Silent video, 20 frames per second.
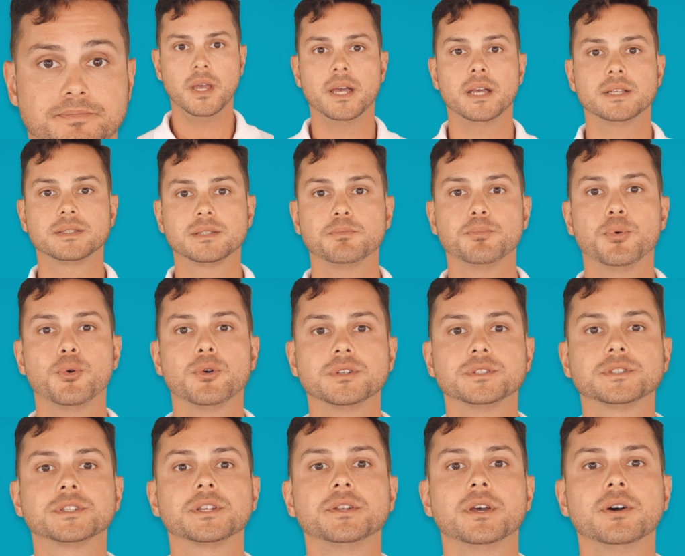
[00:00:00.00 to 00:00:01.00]
It's
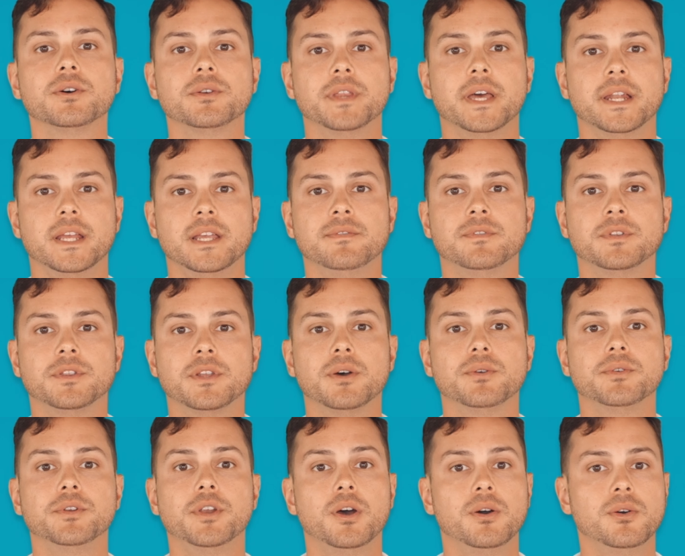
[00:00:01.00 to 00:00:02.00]
important to note that even though
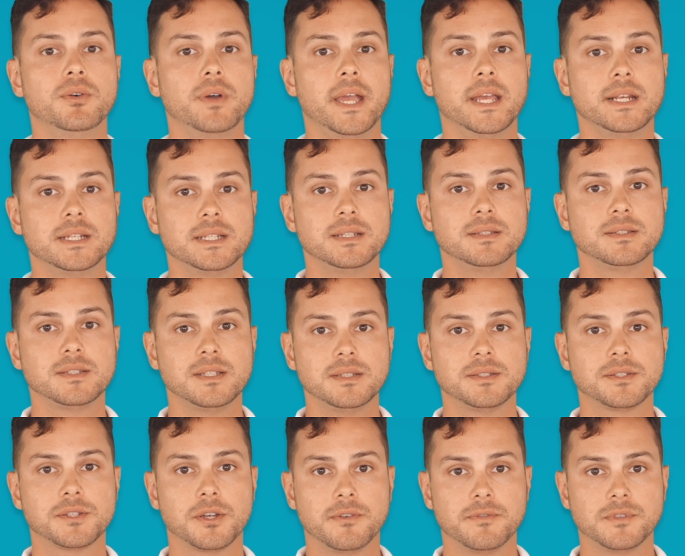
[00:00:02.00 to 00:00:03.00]
no ATC
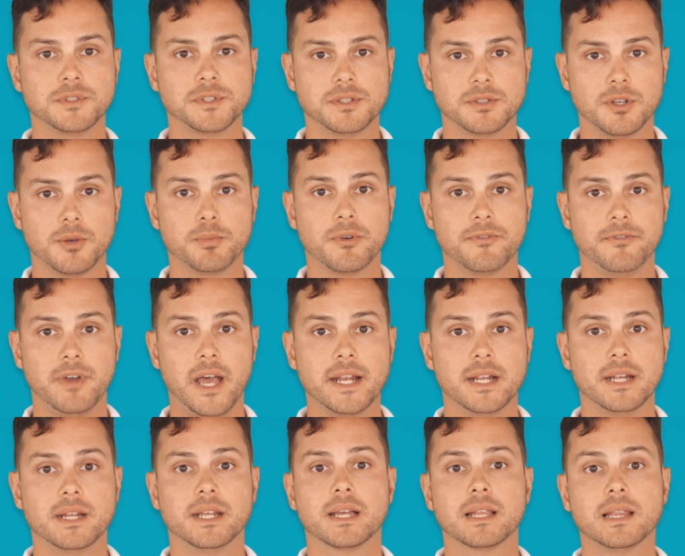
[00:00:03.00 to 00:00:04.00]
services are
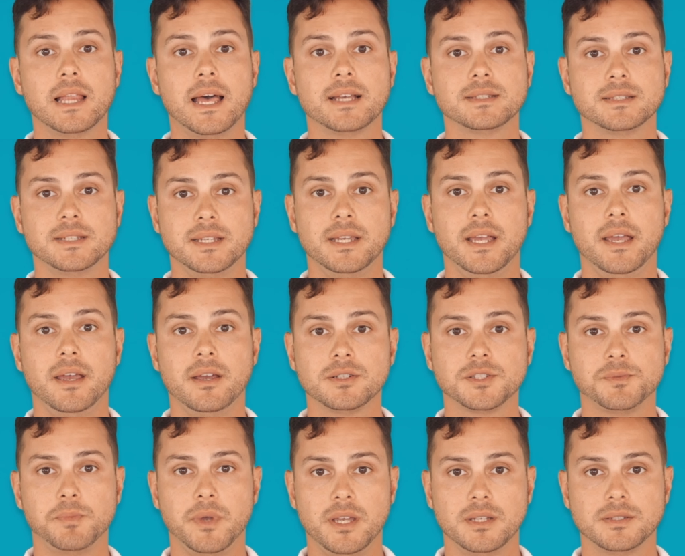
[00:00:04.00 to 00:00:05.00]
provided in Class E
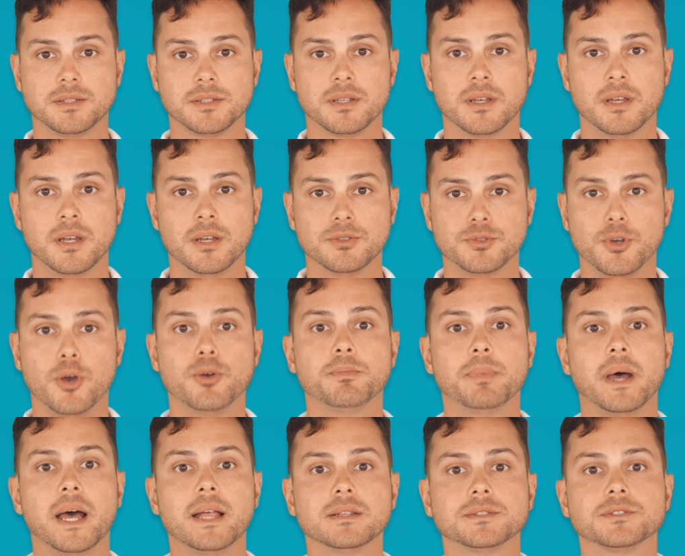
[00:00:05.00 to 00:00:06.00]
airspace, drone
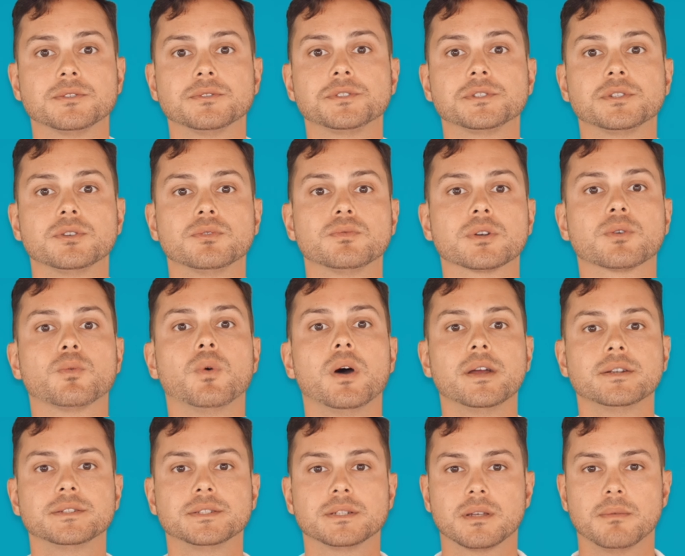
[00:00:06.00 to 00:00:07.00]
pilots are still
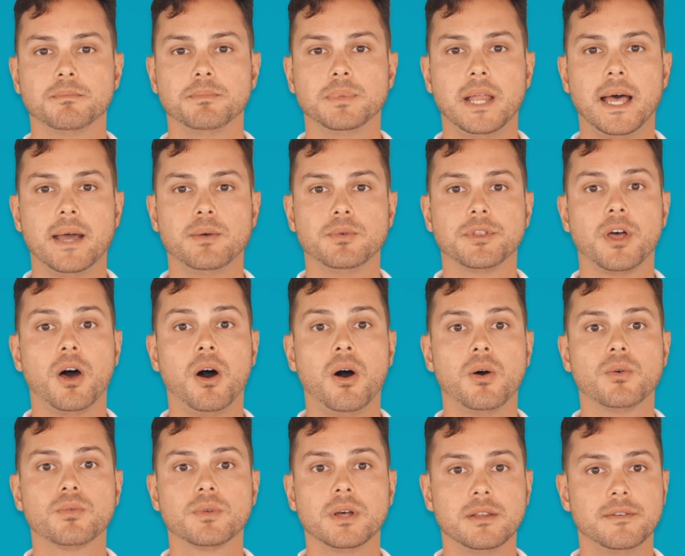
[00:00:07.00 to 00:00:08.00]
required to comply with
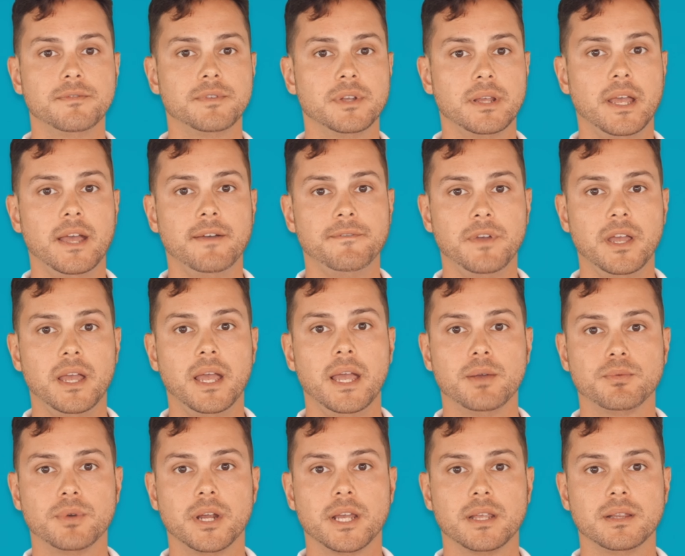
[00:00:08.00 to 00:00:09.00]
all relevant FAA
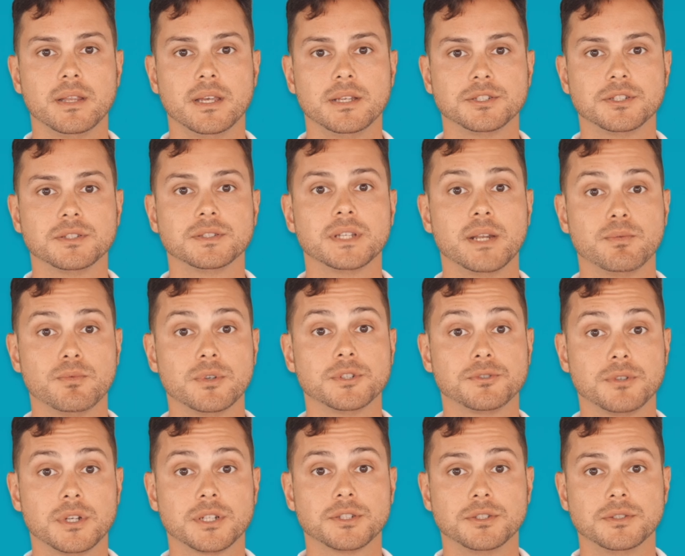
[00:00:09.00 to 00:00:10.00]
regulations and
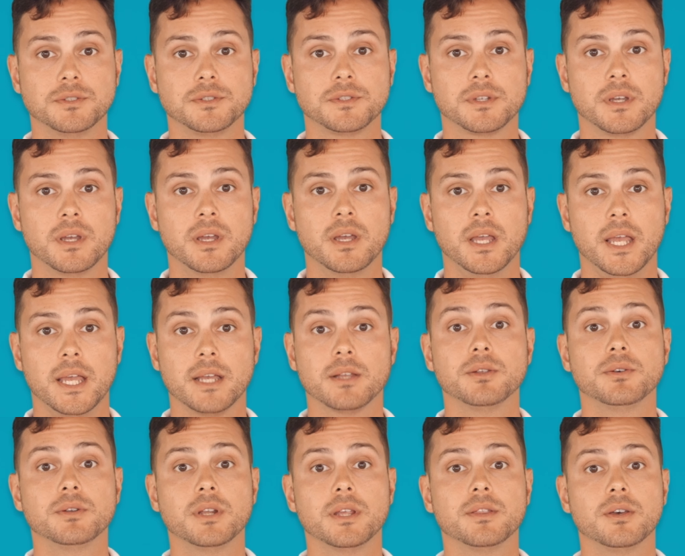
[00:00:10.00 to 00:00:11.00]
restrictions,
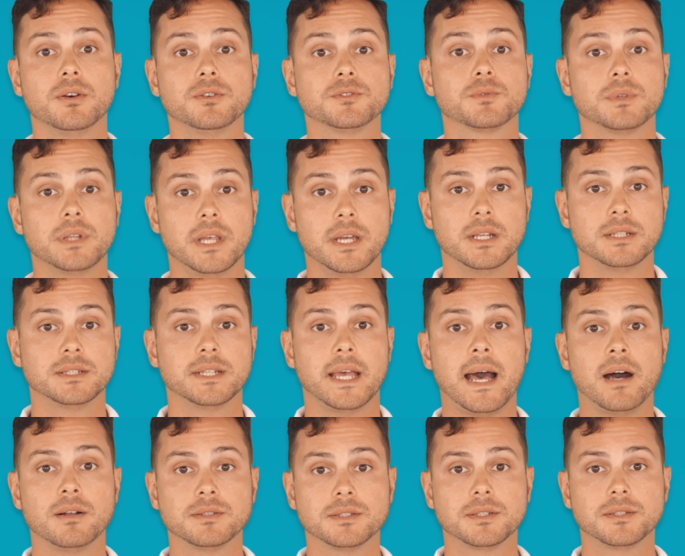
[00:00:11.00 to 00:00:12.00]
including those related to
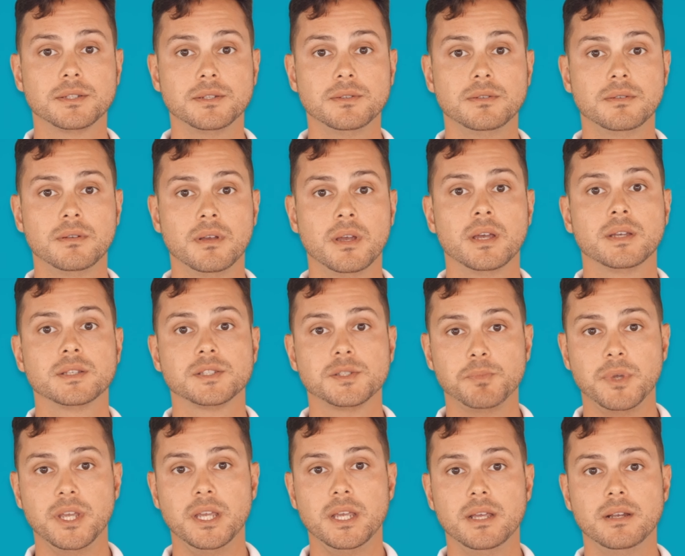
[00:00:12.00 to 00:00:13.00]
altitude,
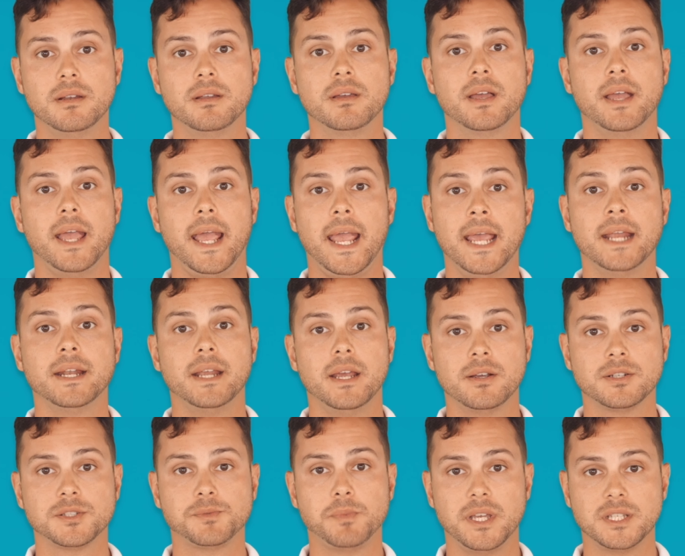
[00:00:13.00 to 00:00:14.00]
speed, and
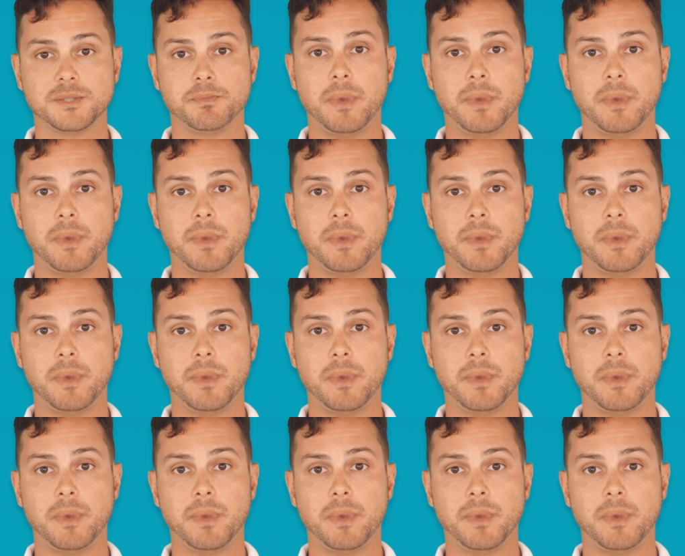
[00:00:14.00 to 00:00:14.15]
airspace